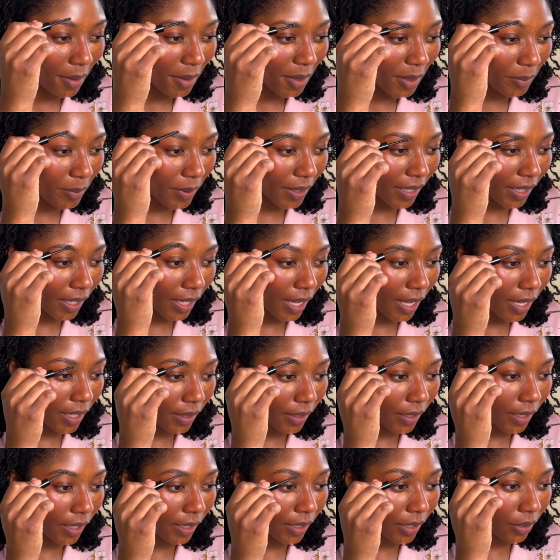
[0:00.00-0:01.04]
But yeah,
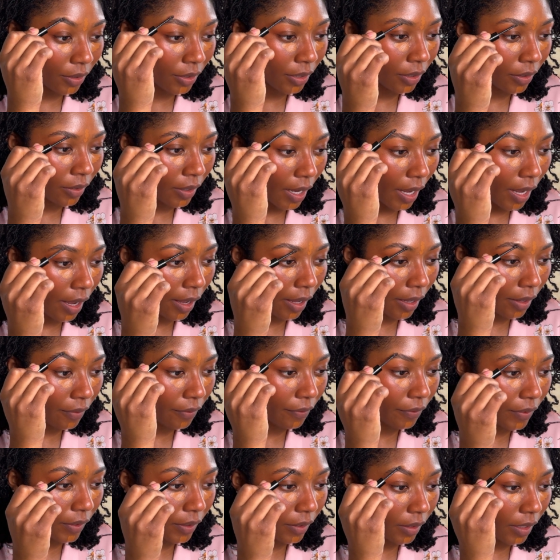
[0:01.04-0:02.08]
like, you know, I
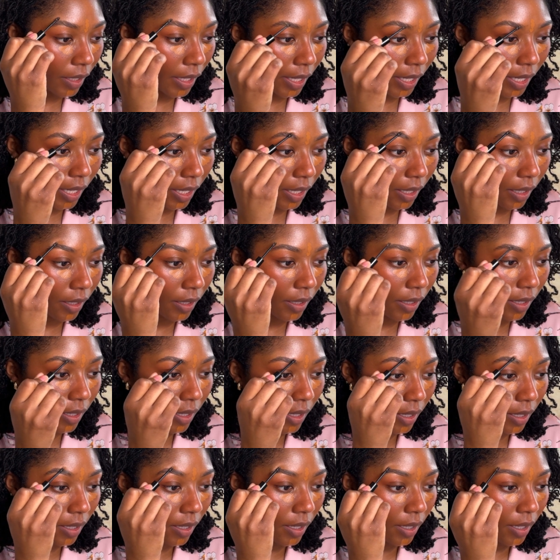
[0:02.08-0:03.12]
feel like
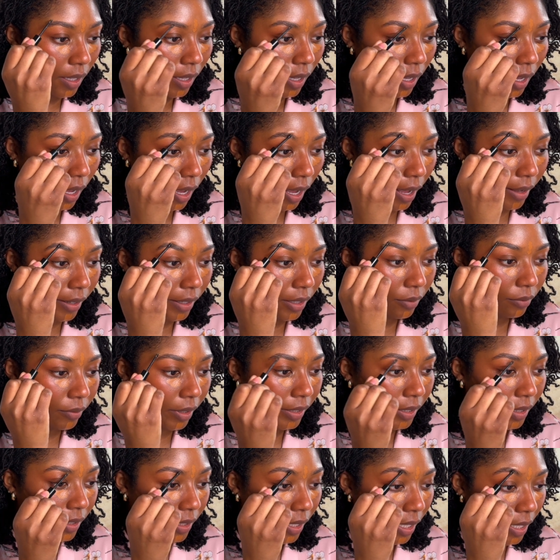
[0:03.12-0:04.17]
I can
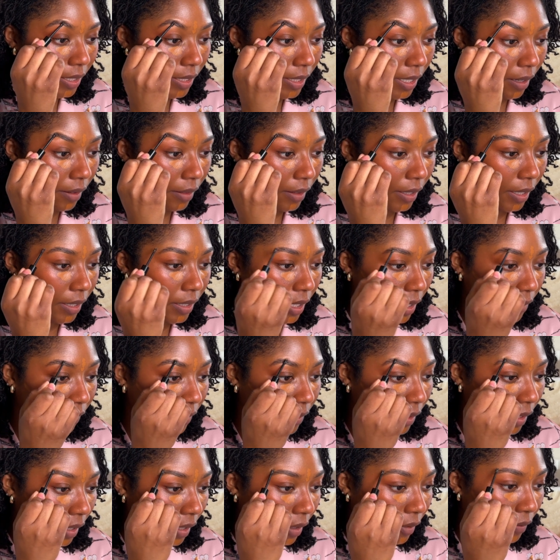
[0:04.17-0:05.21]
recognize now that I
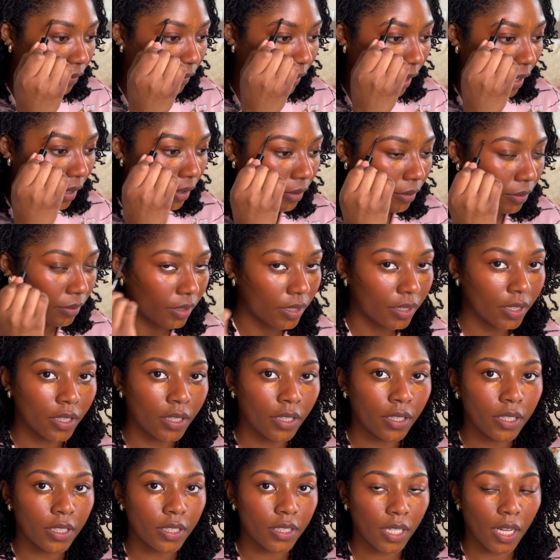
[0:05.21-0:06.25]
definitely have found
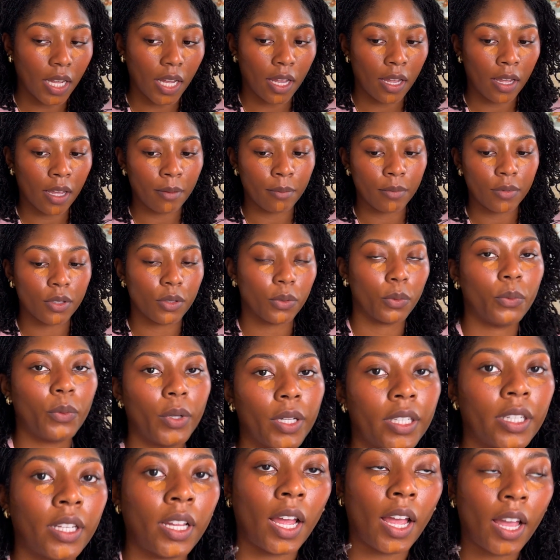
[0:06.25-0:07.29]
times
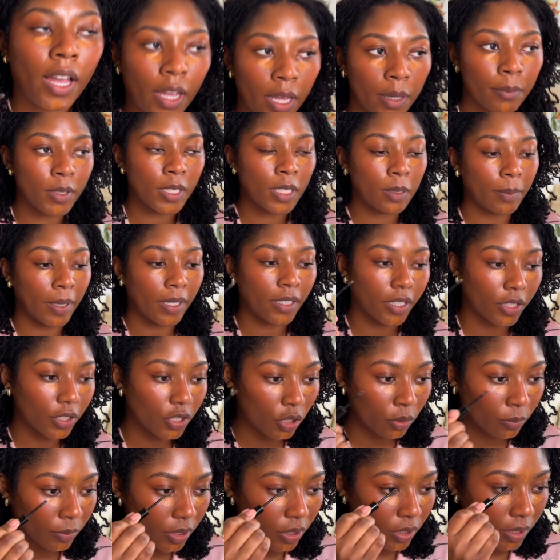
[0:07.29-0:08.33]
when I'm spending
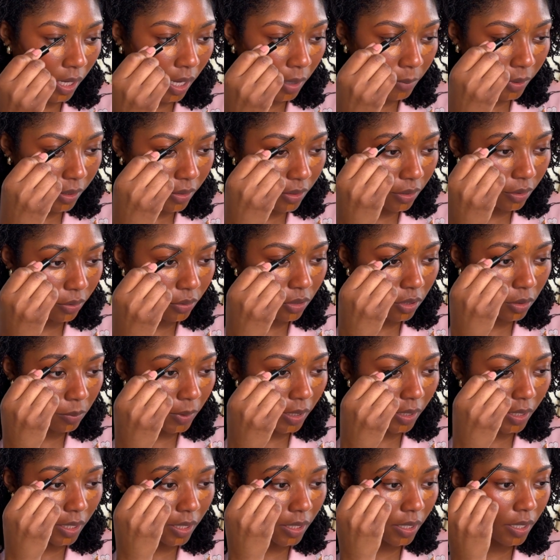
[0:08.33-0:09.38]
too much time on social
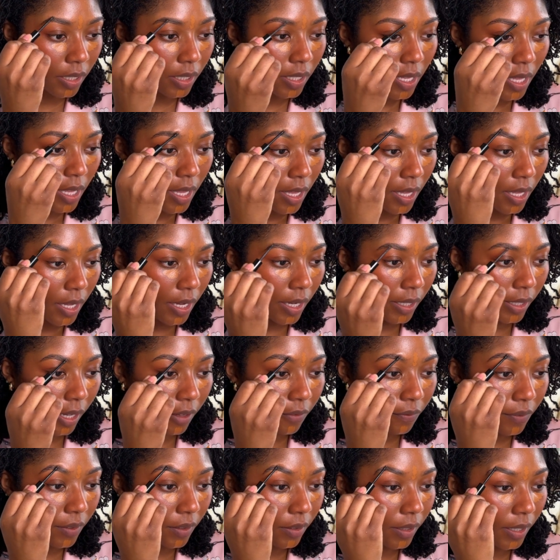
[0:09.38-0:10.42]
media and I
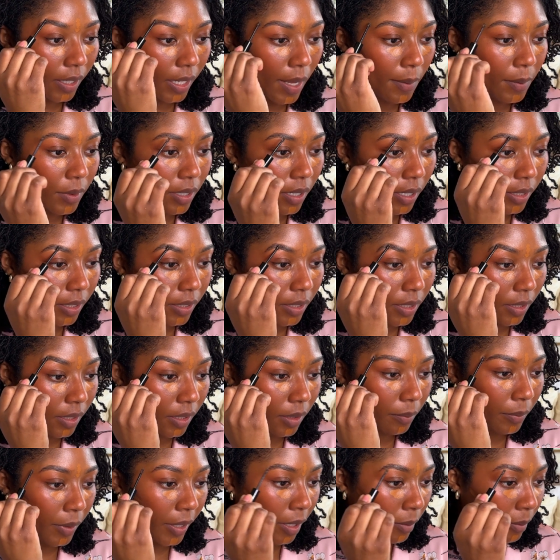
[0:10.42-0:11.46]
feel like I'm starting to
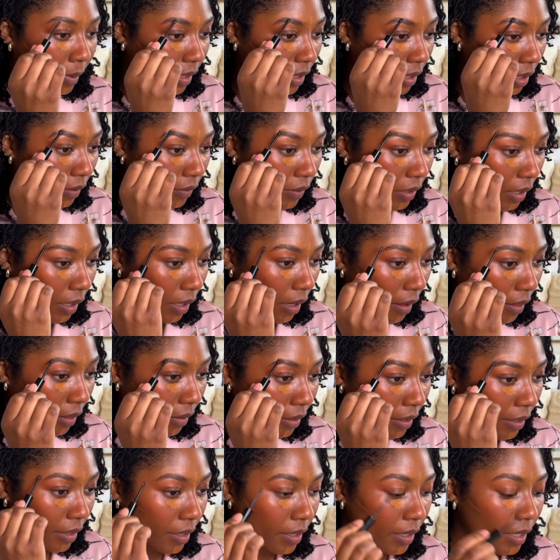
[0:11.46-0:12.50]
compare myself to
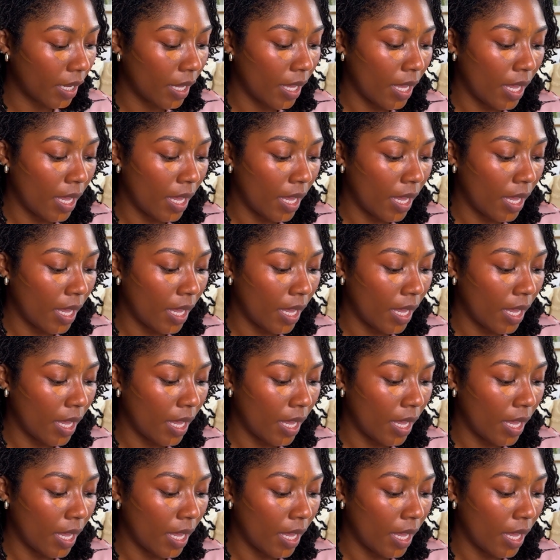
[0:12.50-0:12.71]
others.